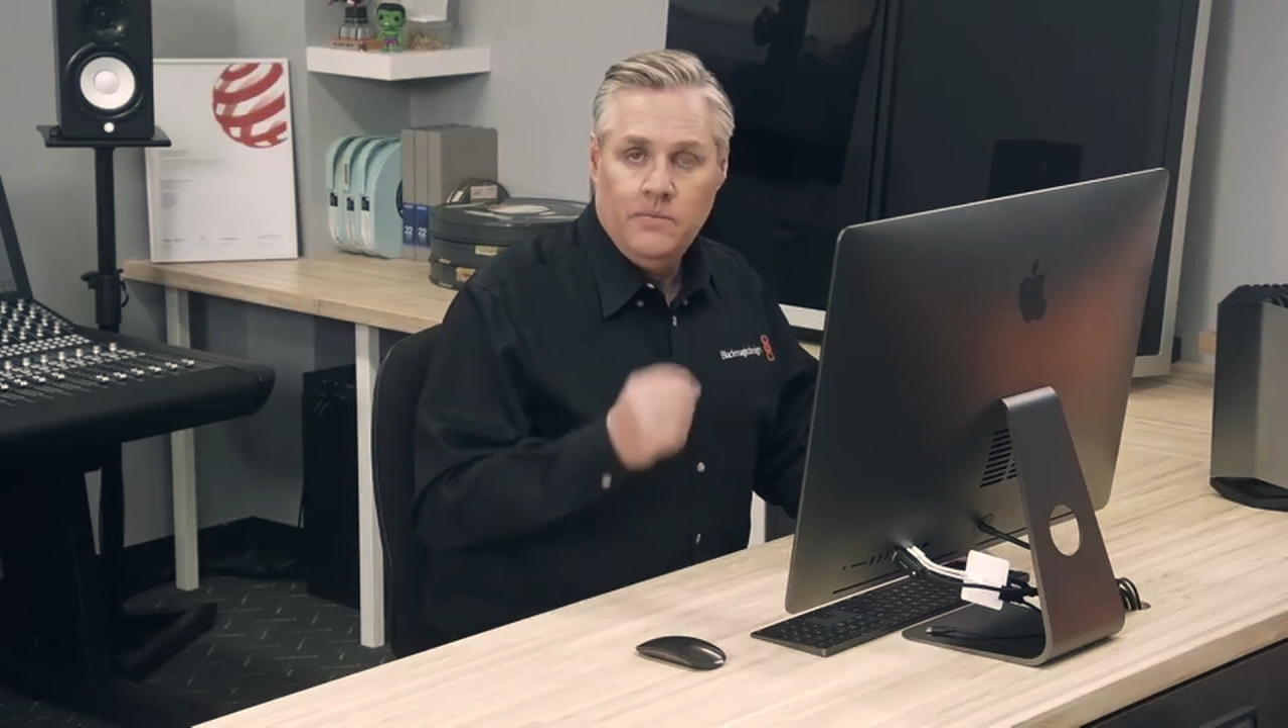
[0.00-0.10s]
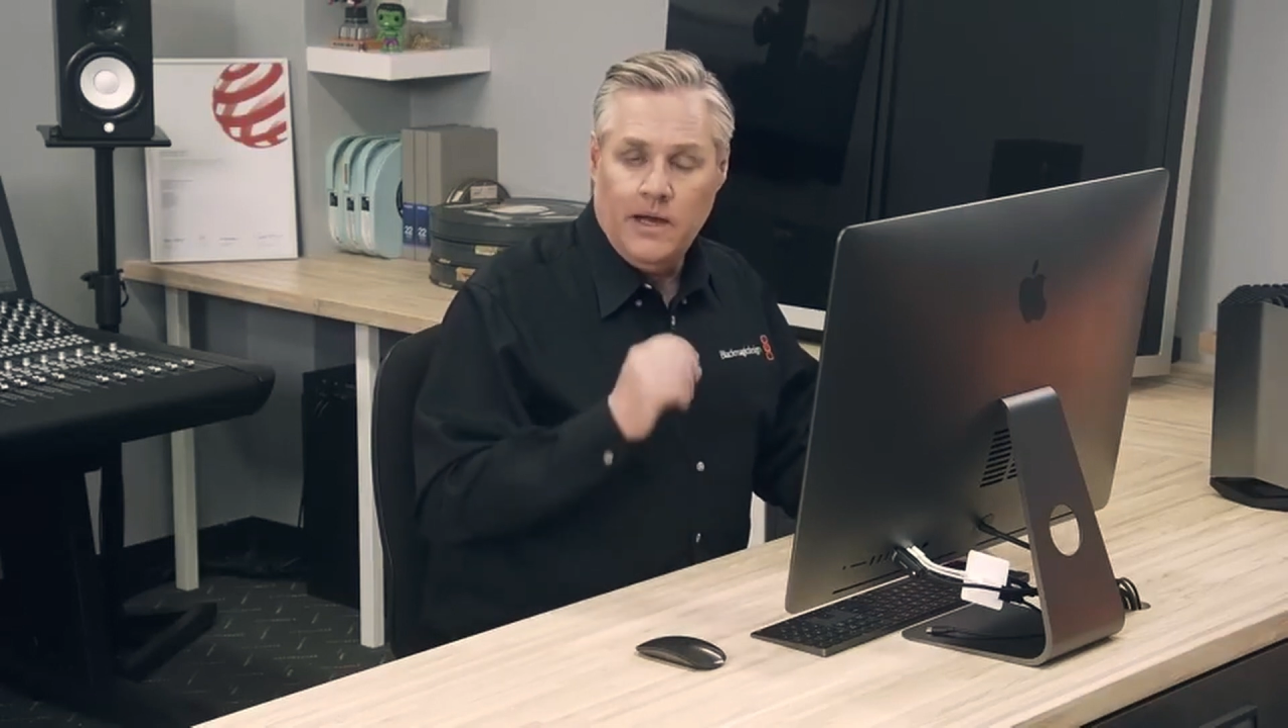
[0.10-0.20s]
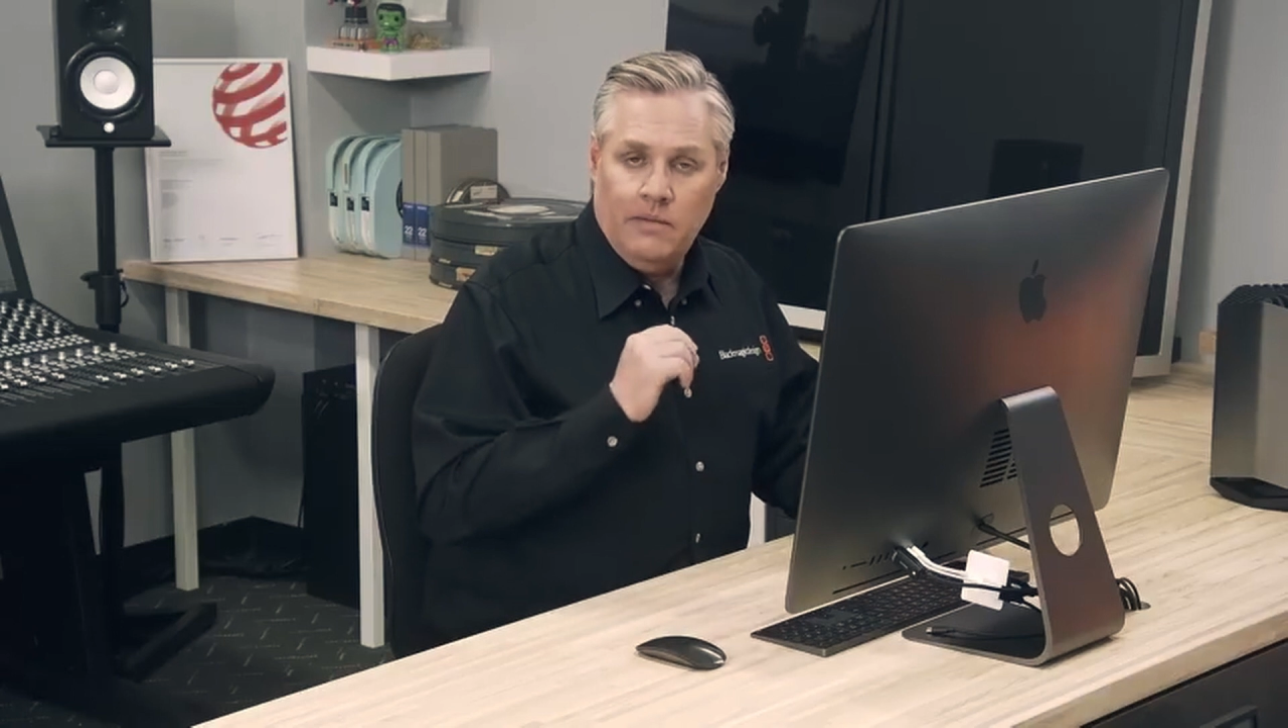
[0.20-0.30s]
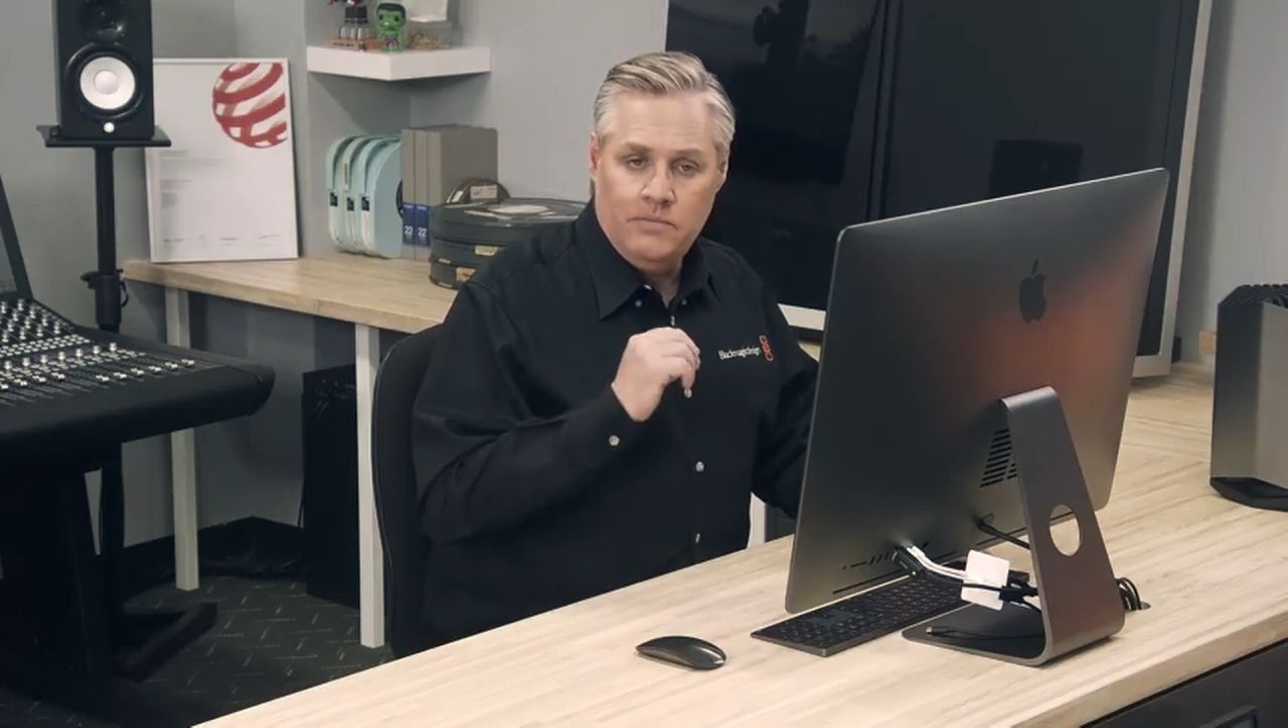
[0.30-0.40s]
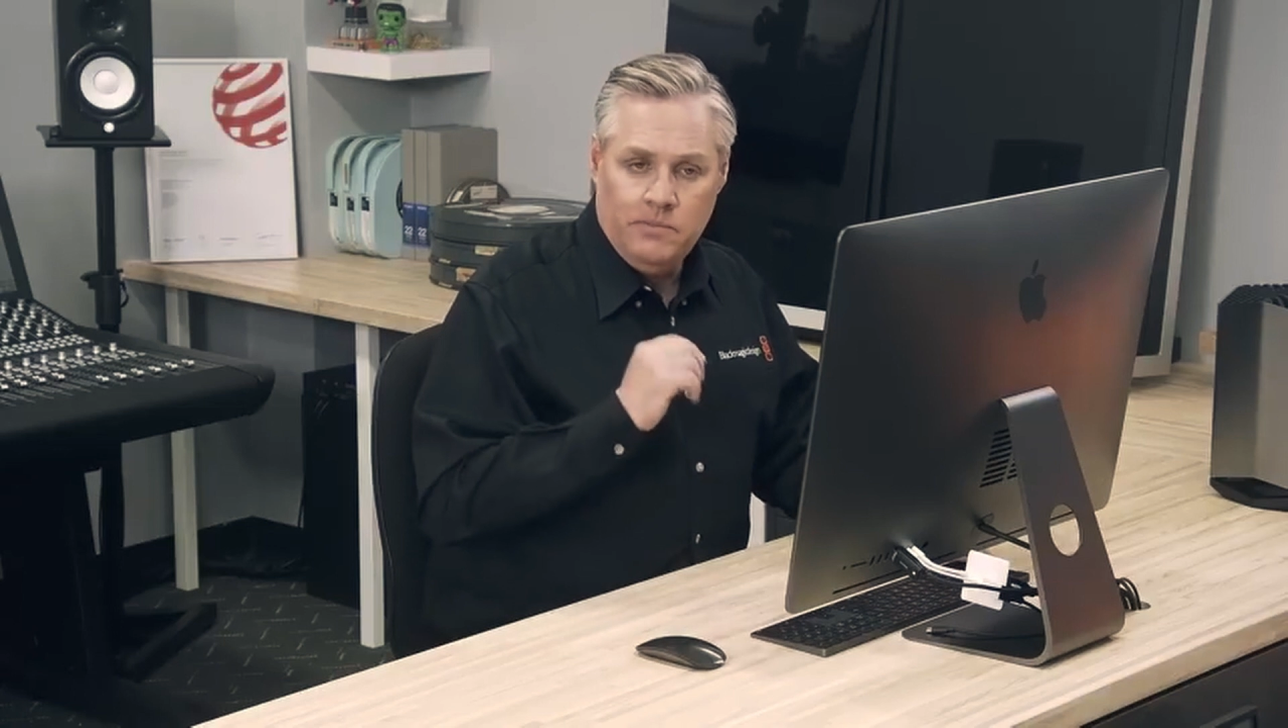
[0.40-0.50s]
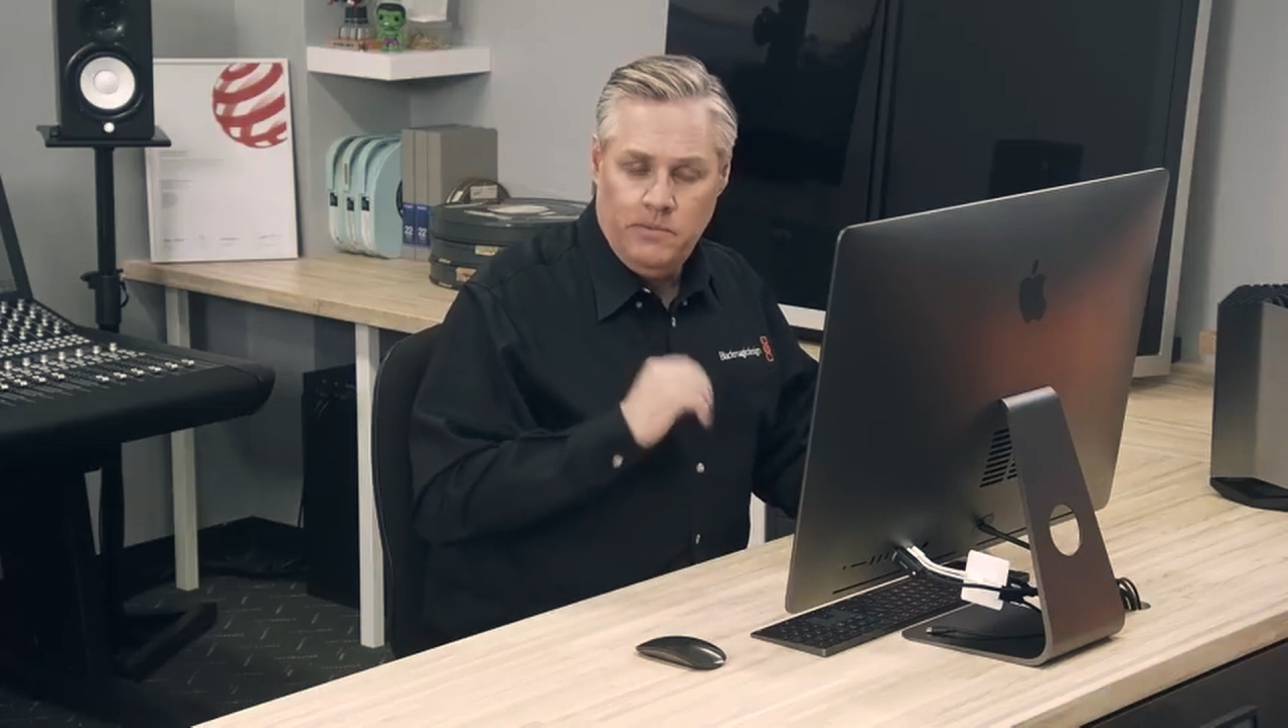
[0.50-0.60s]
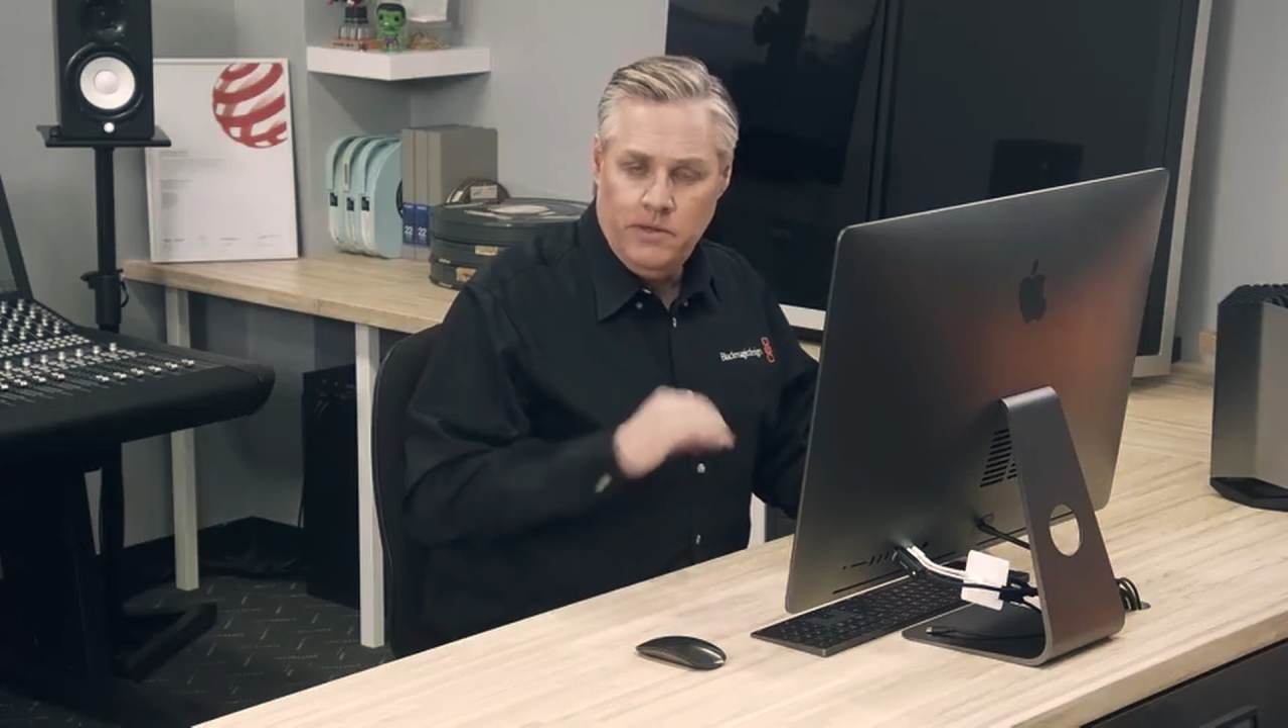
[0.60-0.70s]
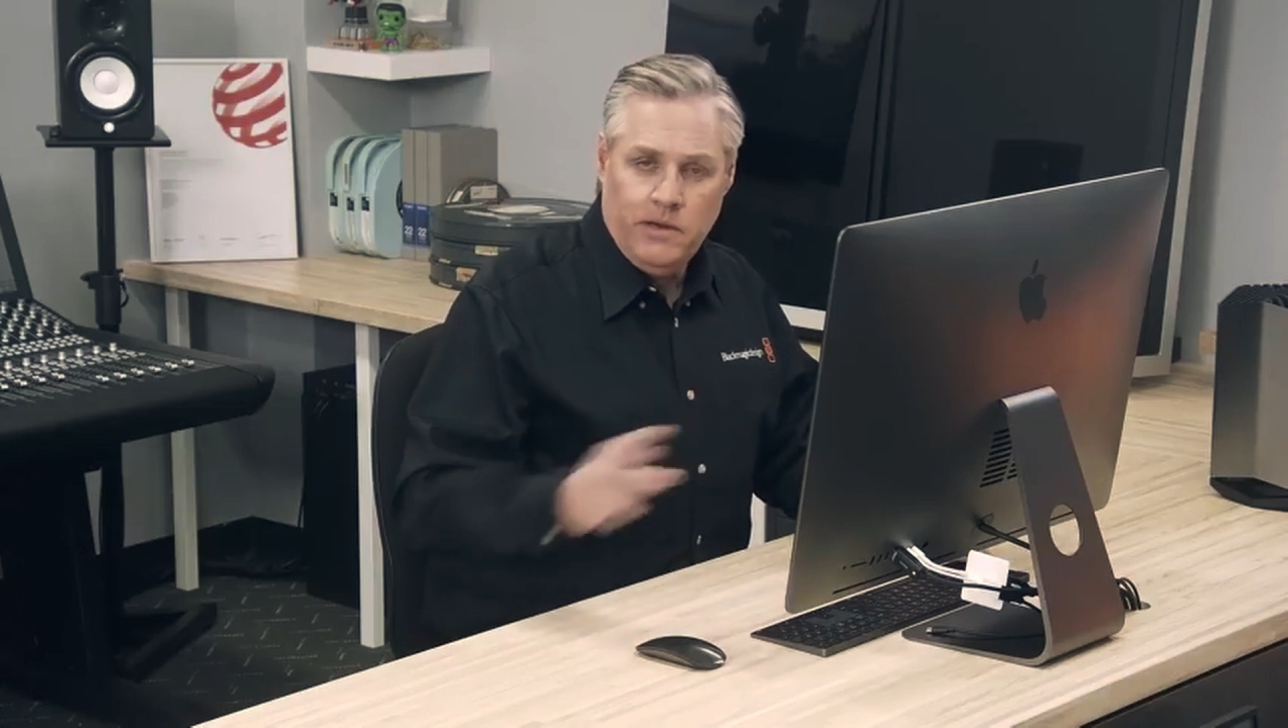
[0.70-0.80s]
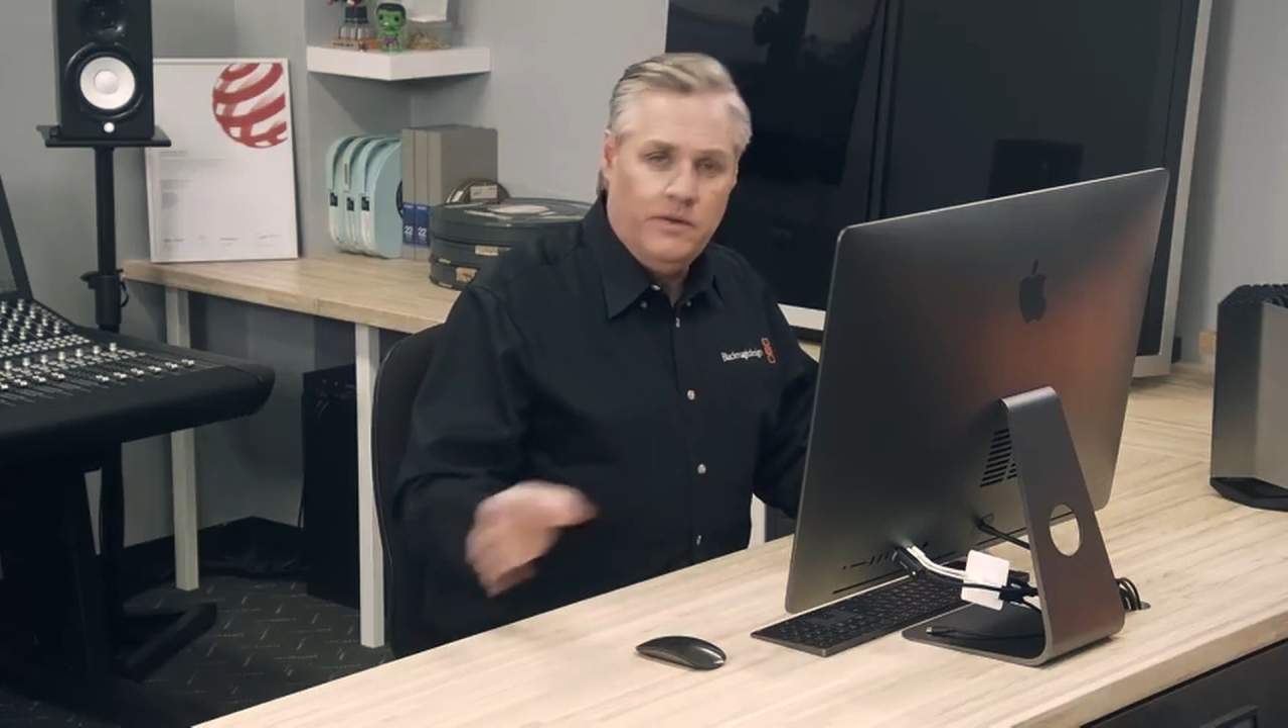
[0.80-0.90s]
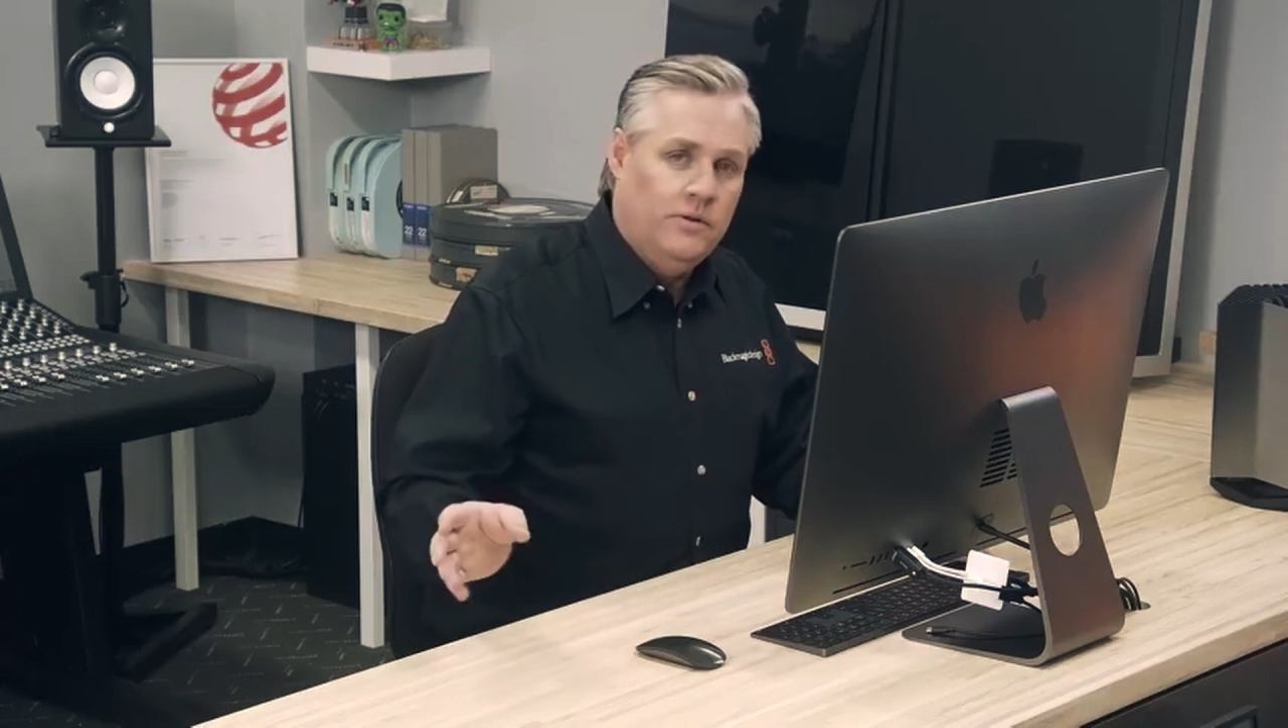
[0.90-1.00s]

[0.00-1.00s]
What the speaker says: So people can go out